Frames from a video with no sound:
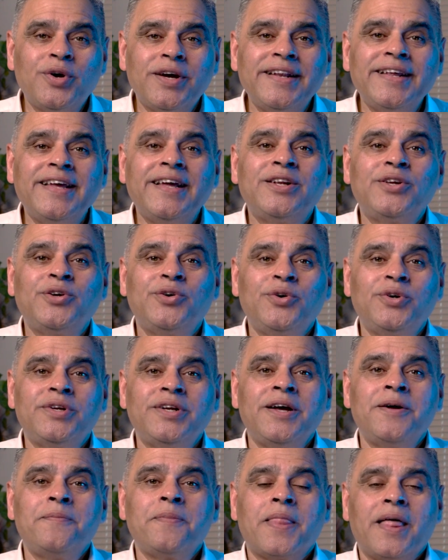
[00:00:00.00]
can get
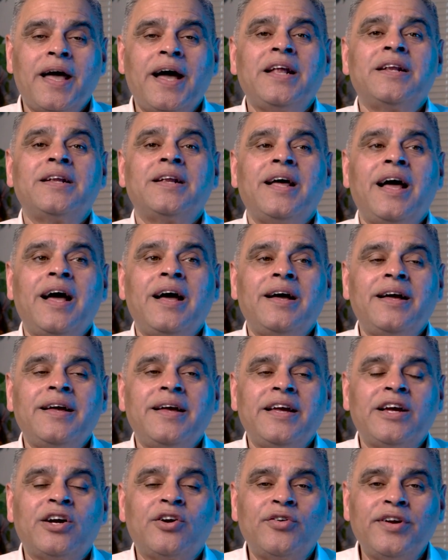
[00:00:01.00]
good at
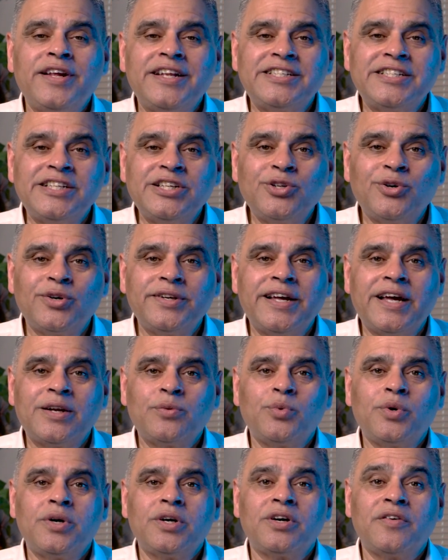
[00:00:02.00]
increasing your
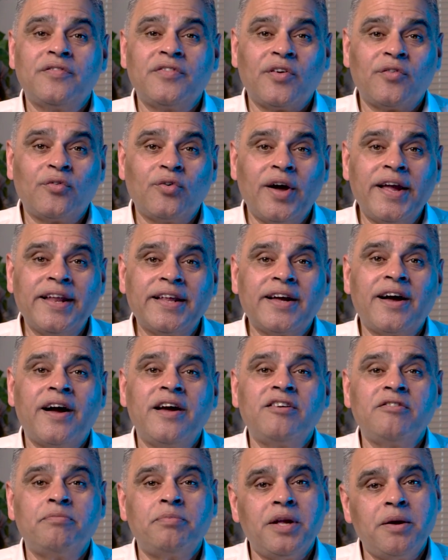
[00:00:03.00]
network of the right
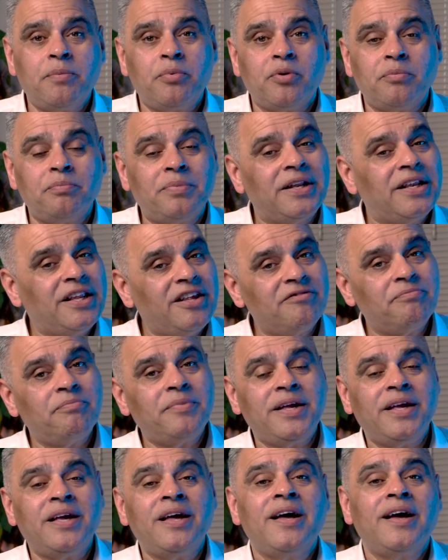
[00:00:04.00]
kind of people, believe
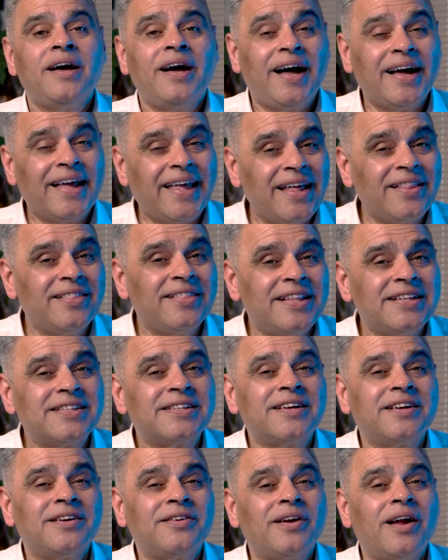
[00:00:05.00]
me, again, this
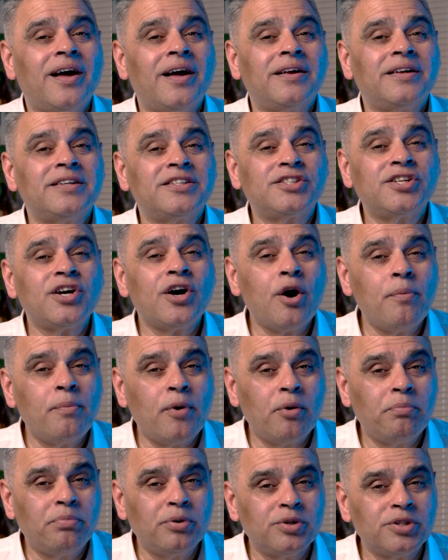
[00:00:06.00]
can
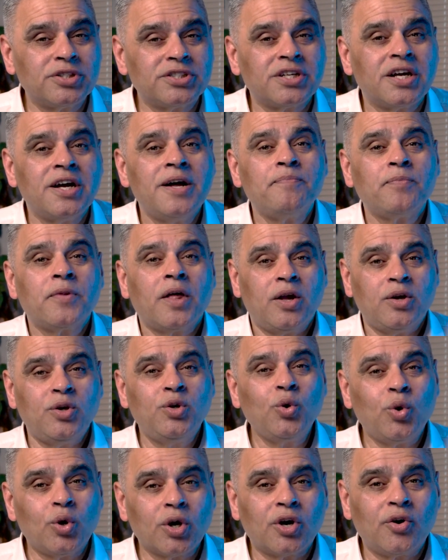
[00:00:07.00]
turbo boost
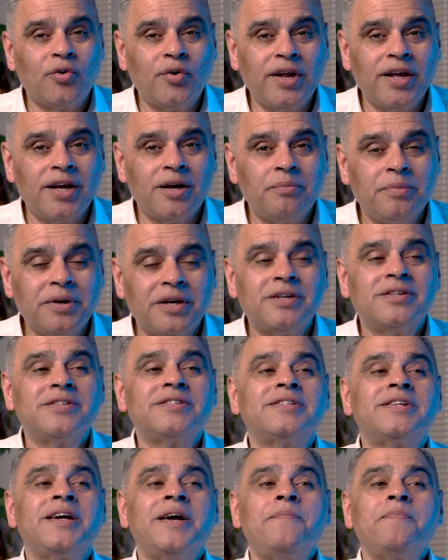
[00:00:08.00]
your career,
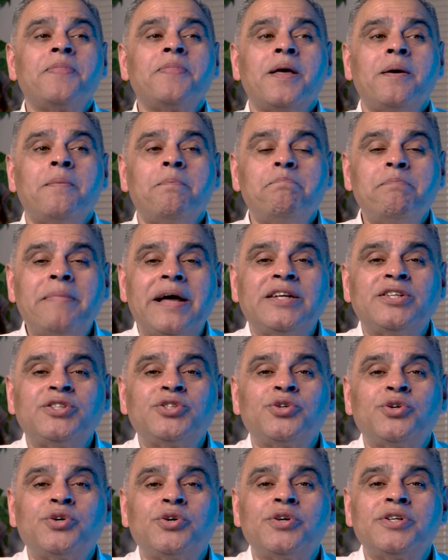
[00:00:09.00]
because
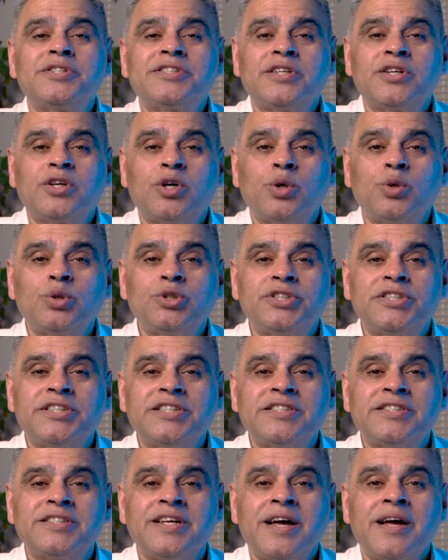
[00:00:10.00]
mentors and
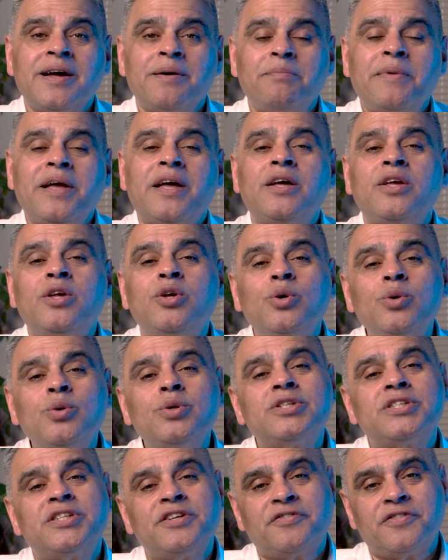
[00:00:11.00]
coaches make a
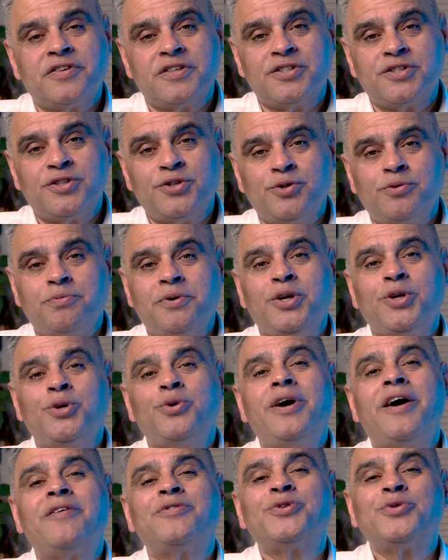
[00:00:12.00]
huge difference to you, but you
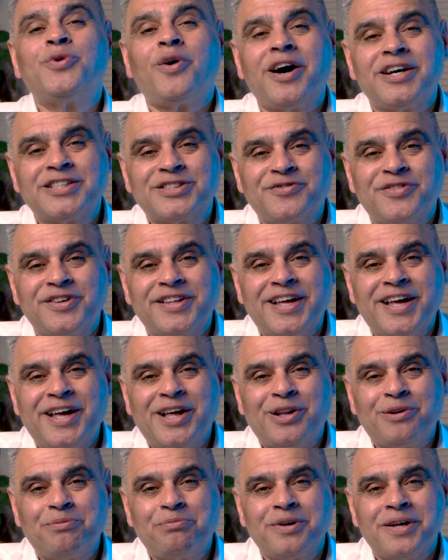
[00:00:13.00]
have to ask for their
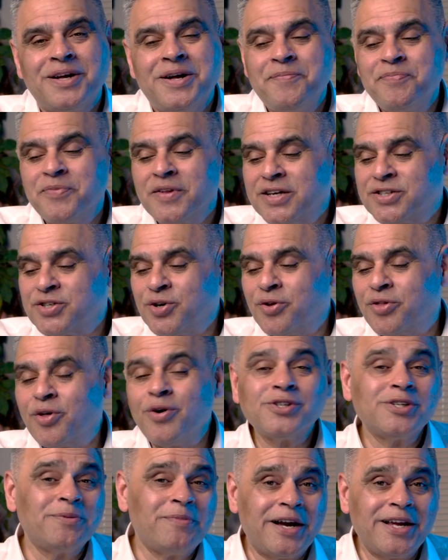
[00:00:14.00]
help. So
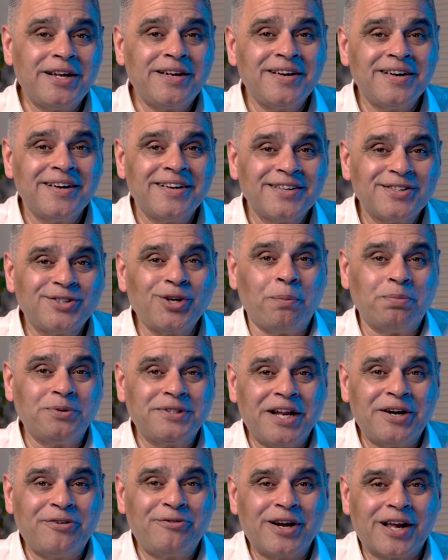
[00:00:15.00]
those are my top
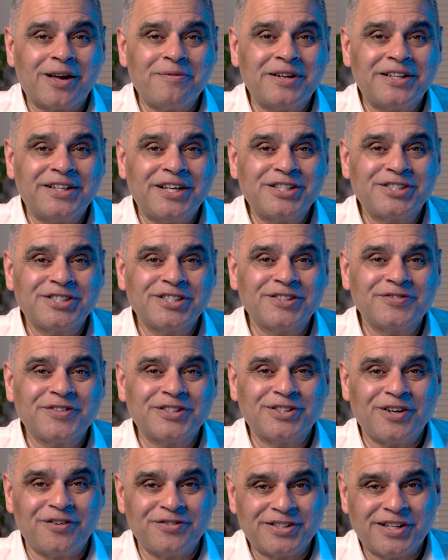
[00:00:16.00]
10 recommendations for
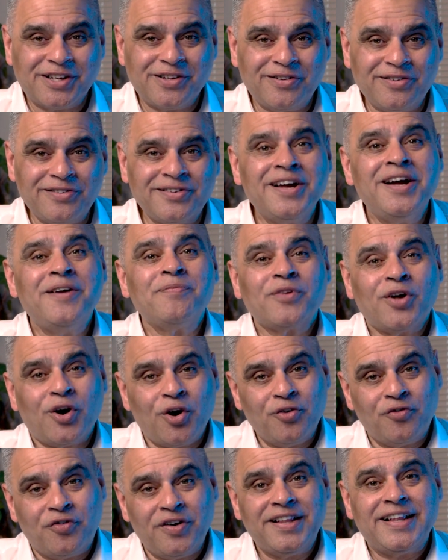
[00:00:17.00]
soft skills.
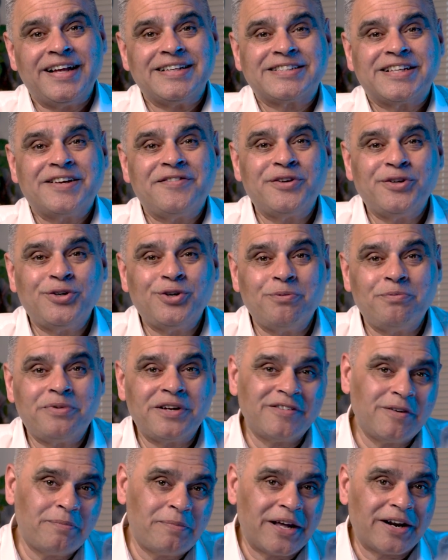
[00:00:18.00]
Hopefully that's given you a bit
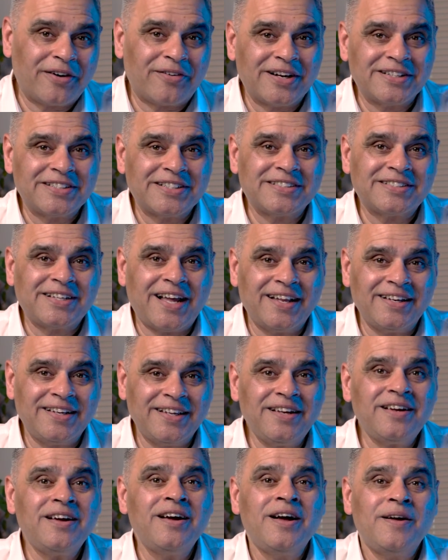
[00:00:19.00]
of a better
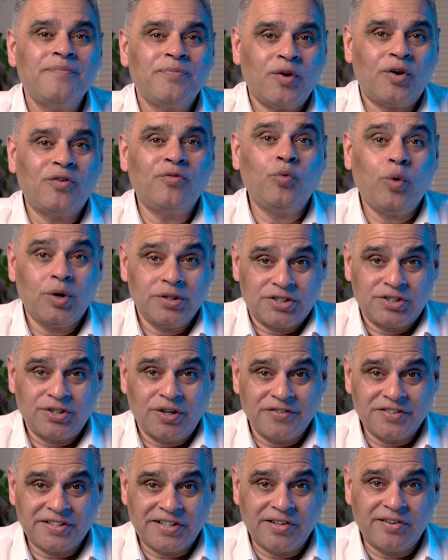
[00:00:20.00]
understanding of what
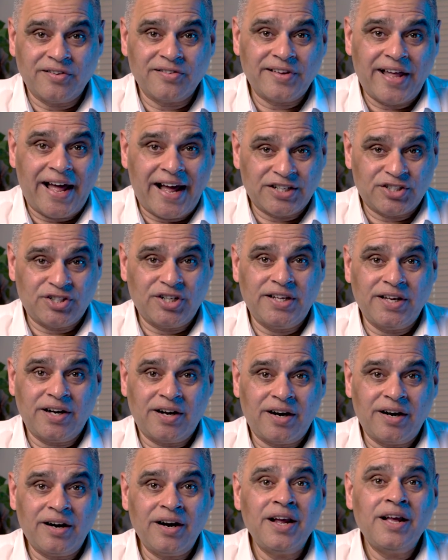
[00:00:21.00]
soft skills actually
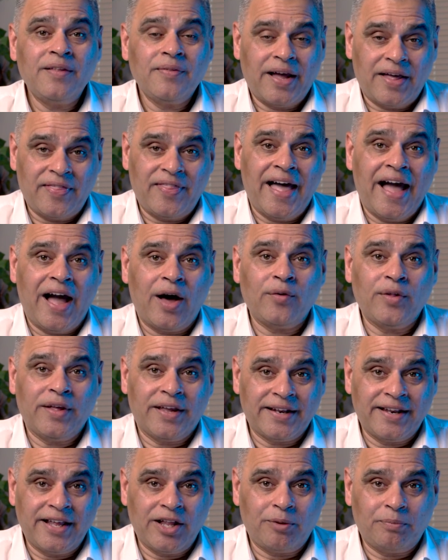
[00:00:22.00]
are and how they
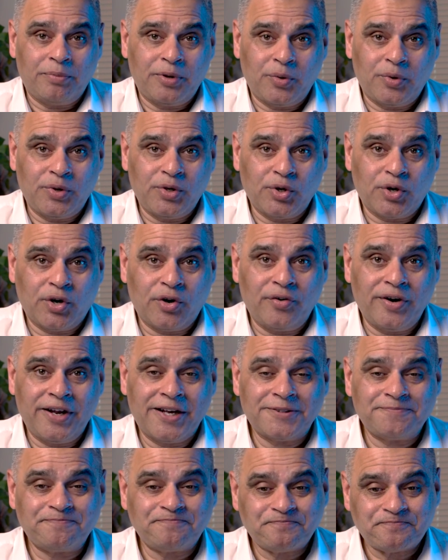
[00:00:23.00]
can help you in your
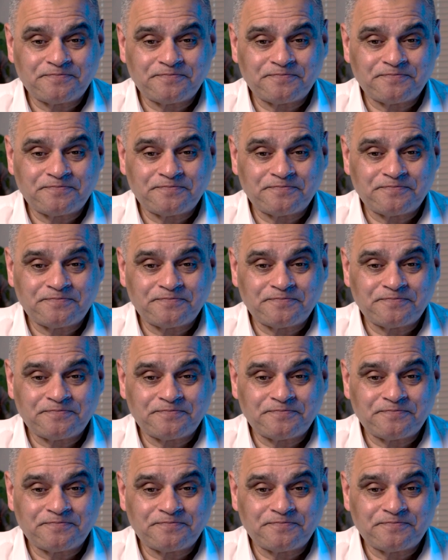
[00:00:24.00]
career.